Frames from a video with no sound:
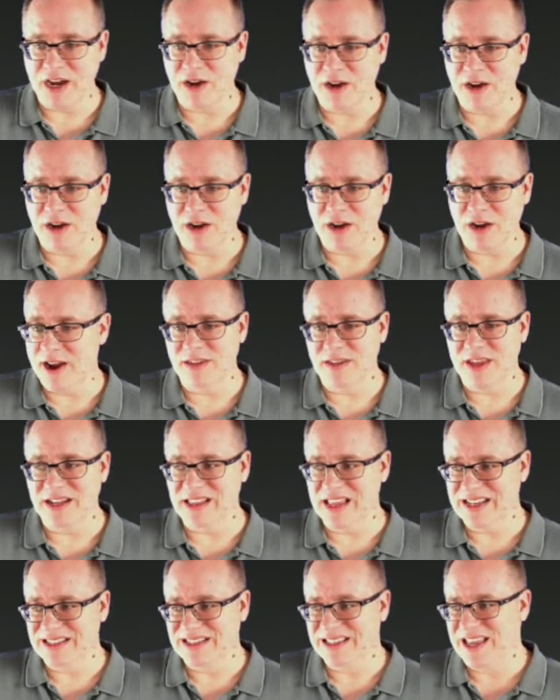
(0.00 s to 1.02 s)
by greater than and
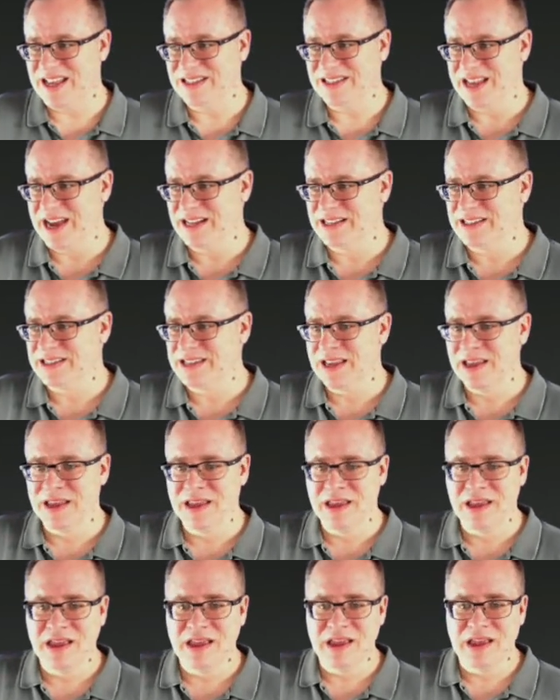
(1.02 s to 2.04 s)
less than signs.
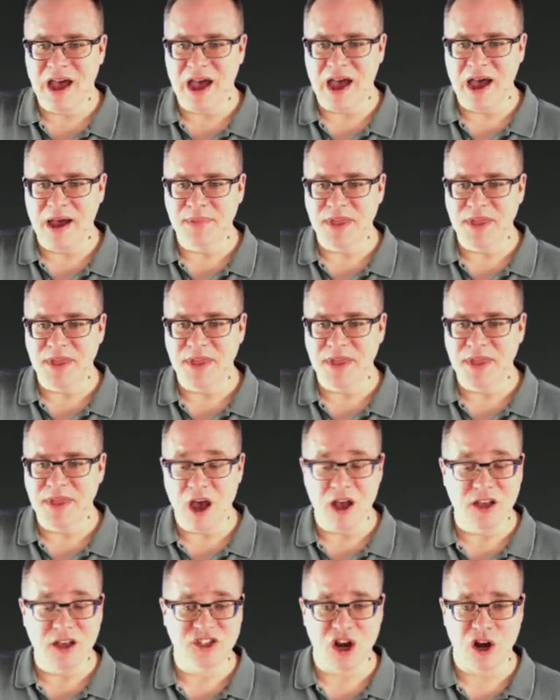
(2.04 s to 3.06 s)
They
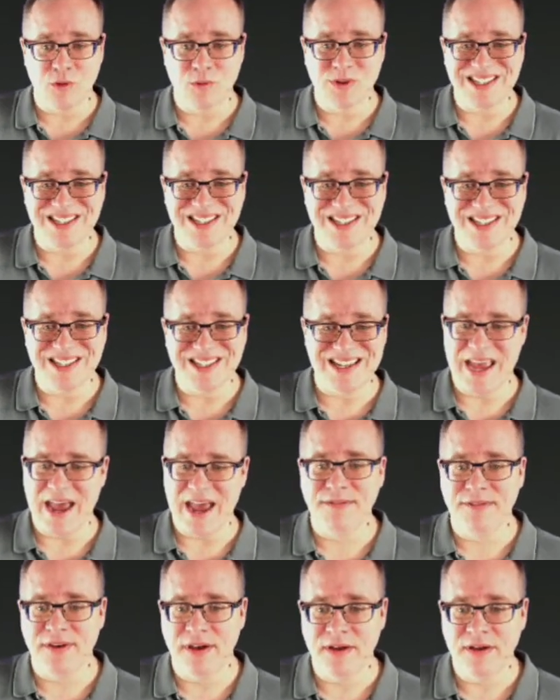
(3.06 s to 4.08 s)
all start with
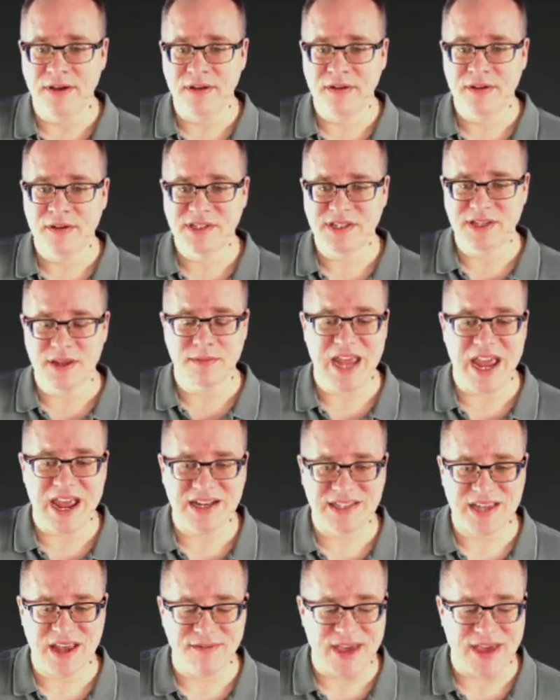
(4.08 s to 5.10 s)
CF. Some
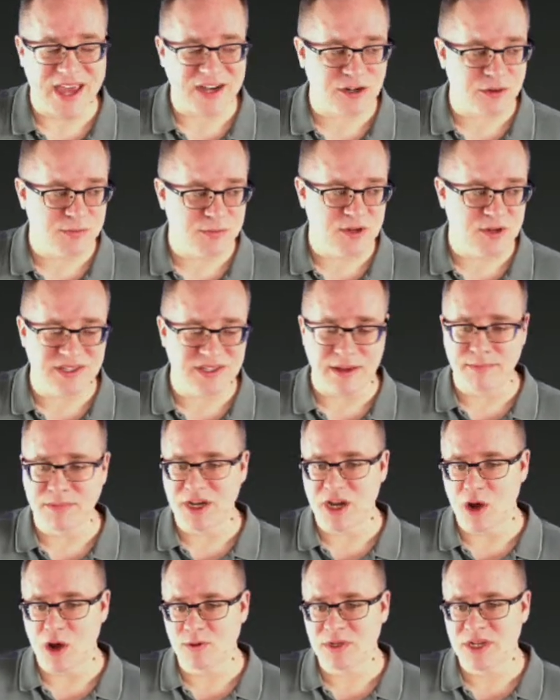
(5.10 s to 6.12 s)
tags have attributes,
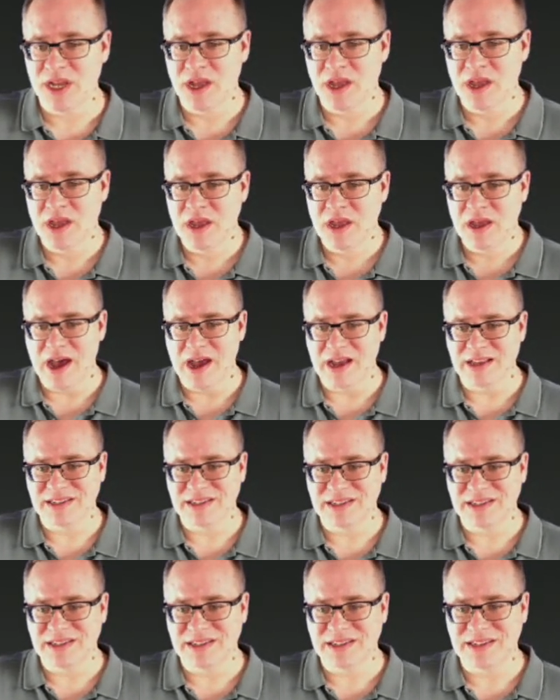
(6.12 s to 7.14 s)
some don't.
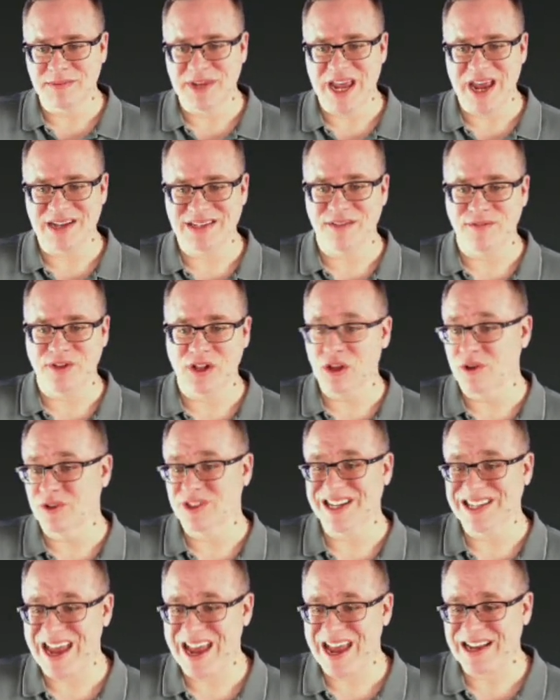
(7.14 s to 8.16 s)
Some tags have
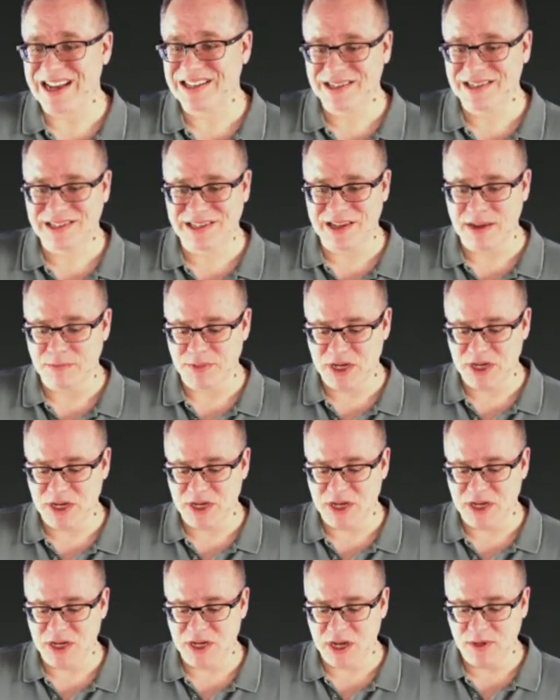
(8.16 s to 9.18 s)
closing tags, some
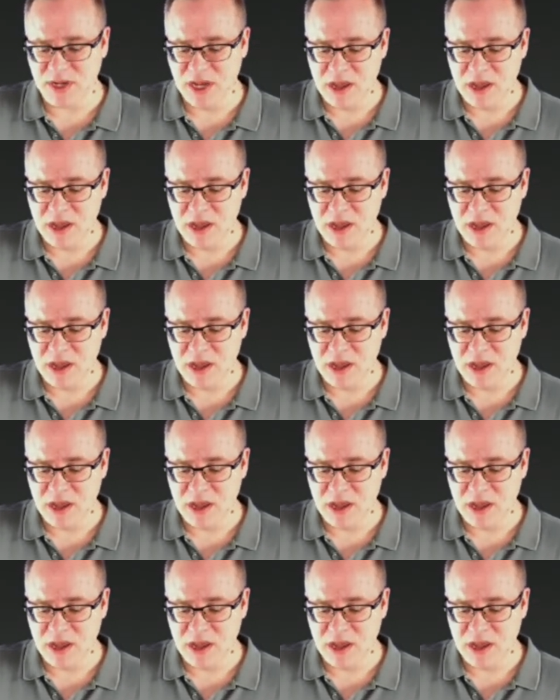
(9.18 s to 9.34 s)
don't.